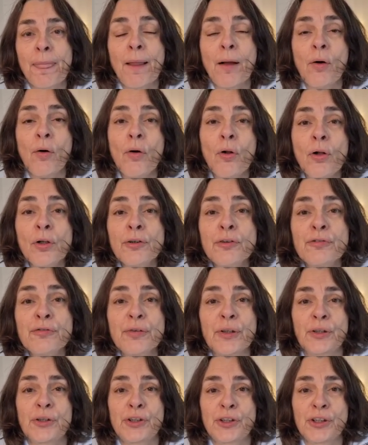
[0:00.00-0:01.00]
all the
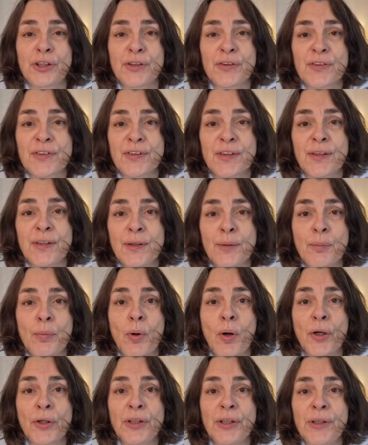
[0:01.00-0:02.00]
functions in the
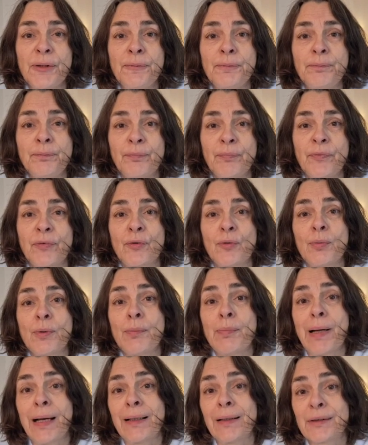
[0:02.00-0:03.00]
body to be
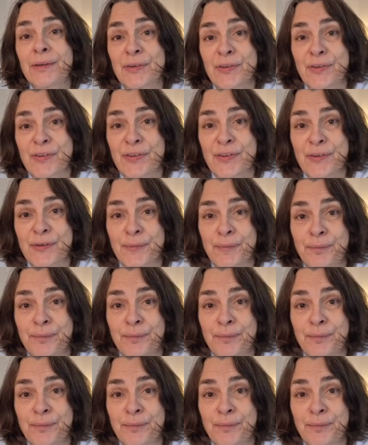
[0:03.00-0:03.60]
balanced.